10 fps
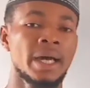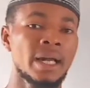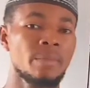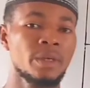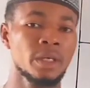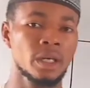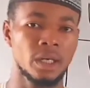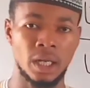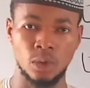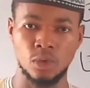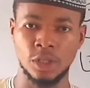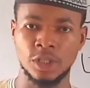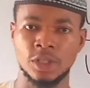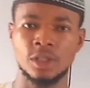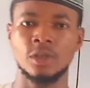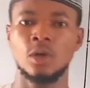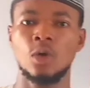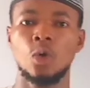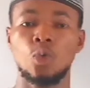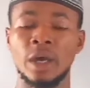in Arabic language,
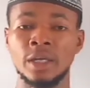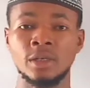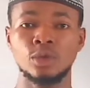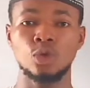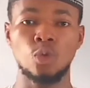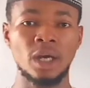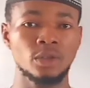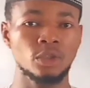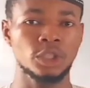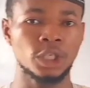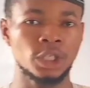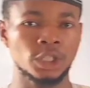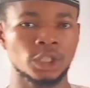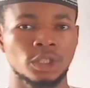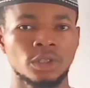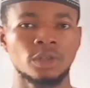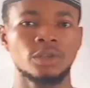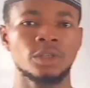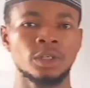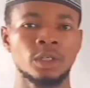when you want to change
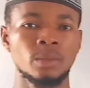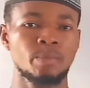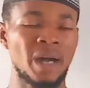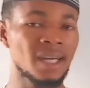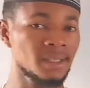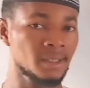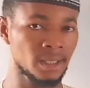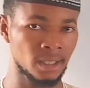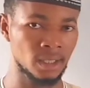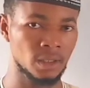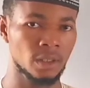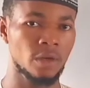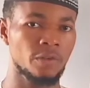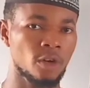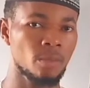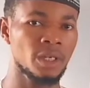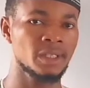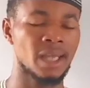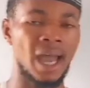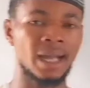the past tense from
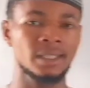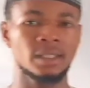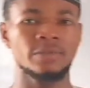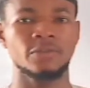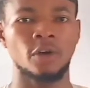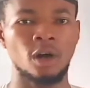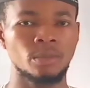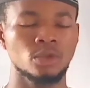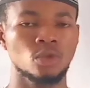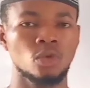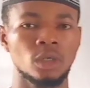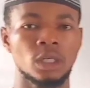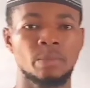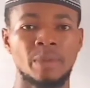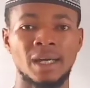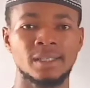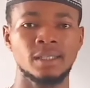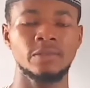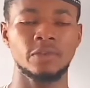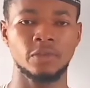its active form to a
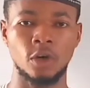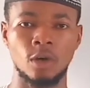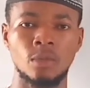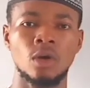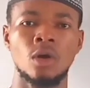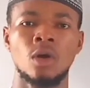passive form,